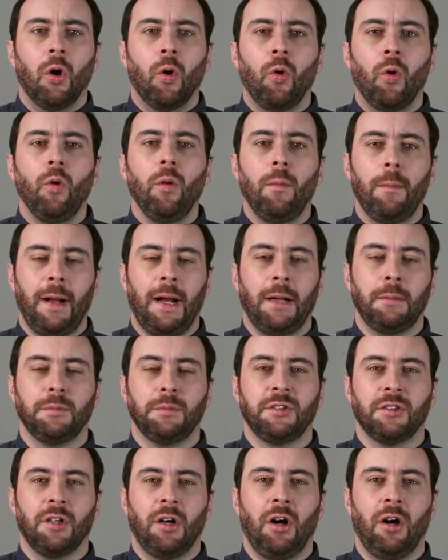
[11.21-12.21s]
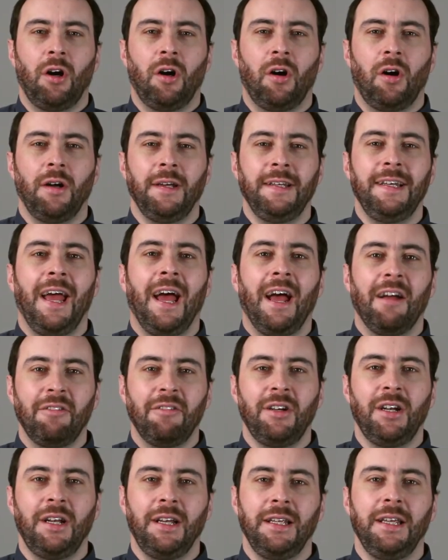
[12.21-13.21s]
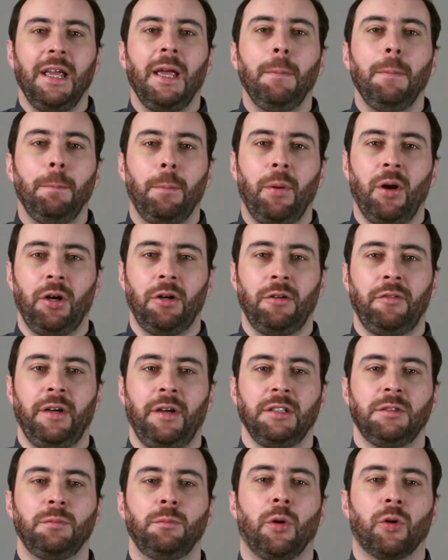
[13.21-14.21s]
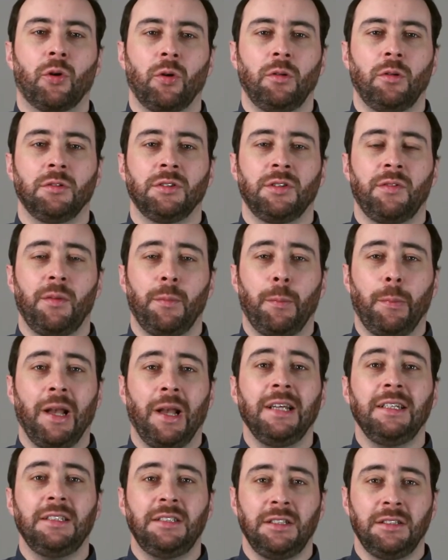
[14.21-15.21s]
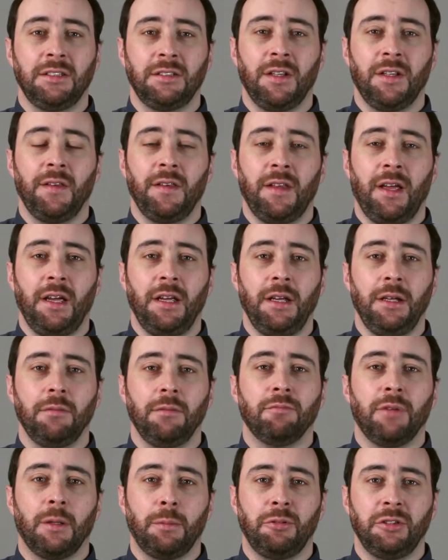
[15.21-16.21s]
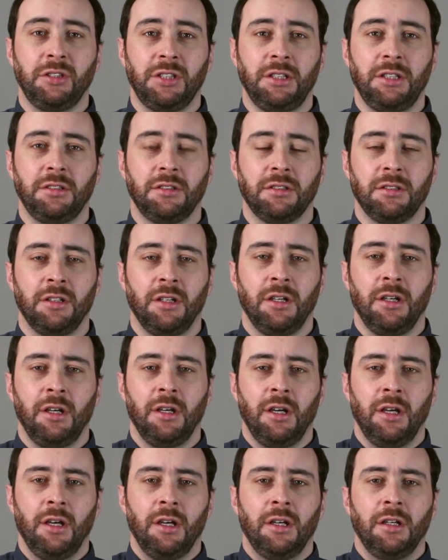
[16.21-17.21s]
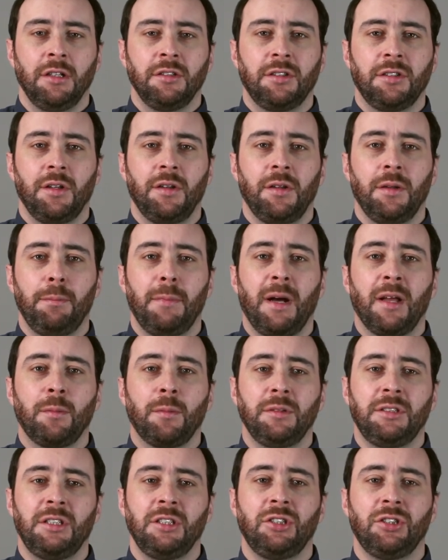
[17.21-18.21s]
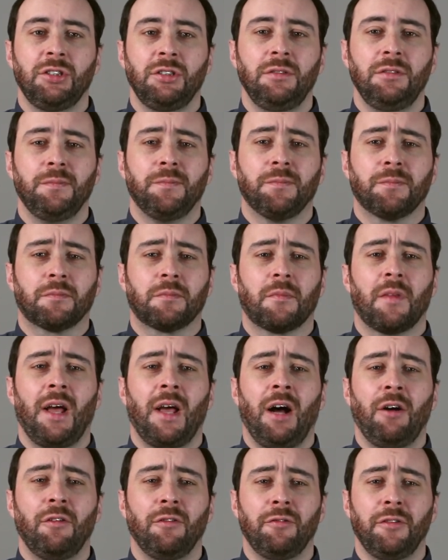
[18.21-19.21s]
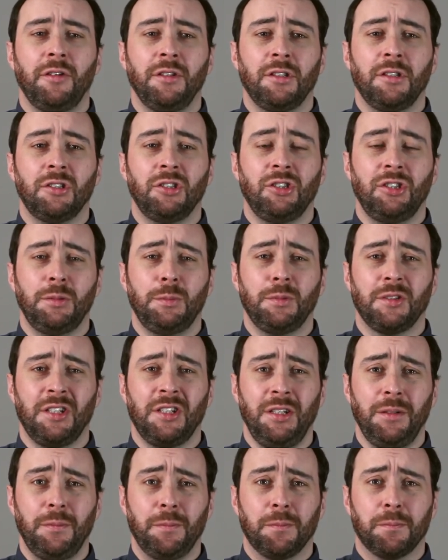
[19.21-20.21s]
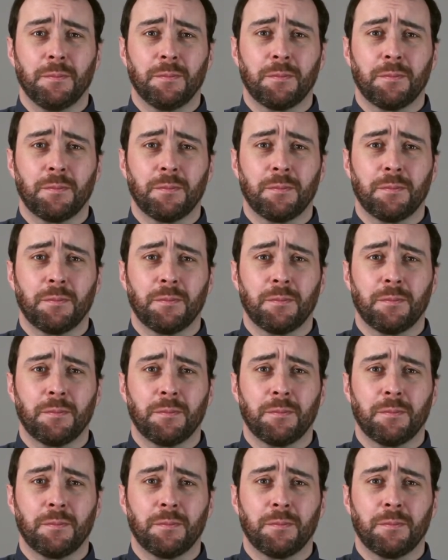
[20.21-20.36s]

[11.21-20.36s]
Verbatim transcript: all maps are inherently imperfect models of the places that they represent. So the mathematician Alfred Korzybski